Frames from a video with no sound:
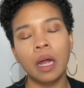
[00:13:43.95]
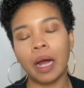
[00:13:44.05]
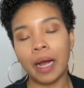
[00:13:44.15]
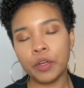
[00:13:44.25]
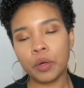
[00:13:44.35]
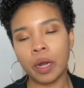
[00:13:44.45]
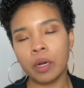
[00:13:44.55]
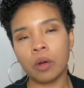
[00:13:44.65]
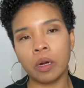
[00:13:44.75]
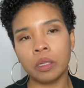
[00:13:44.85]
I tried
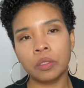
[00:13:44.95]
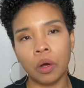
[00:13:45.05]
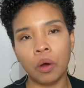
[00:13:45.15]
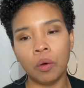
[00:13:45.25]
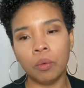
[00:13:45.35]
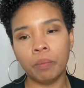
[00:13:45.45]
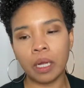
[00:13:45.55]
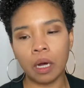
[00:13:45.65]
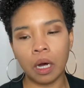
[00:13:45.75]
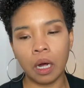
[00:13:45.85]
it on its own
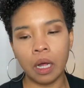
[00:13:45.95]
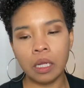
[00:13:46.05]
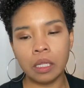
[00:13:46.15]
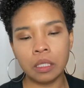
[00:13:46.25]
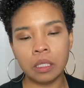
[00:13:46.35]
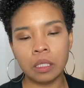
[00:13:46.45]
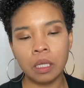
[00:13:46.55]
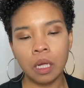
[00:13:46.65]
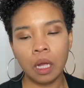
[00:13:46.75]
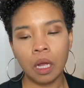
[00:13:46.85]
because,
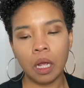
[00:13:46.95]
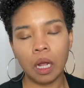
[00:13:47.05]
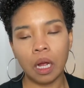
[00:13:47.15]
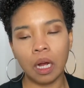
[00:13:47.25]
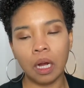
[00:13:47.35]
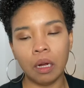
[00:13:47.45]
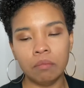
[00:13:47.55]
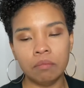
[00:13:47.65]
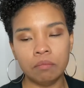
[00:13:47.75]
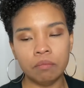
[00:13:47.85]

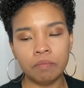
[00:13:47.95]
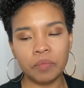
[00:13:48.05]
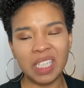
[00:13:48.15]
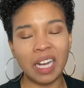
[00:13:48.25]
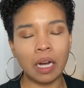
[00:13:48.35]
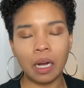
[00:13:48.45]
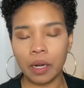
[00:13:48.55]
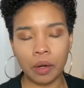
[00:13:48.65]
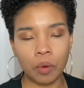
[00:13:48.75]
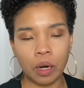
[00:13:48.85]
yeah, I
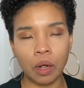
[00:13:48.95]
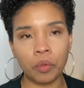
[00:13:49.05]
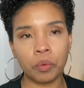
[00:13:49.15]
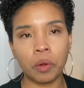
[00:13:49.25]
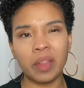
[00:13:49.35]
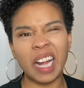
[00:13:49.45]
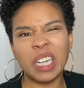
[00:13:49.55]
didn't want to go through all that.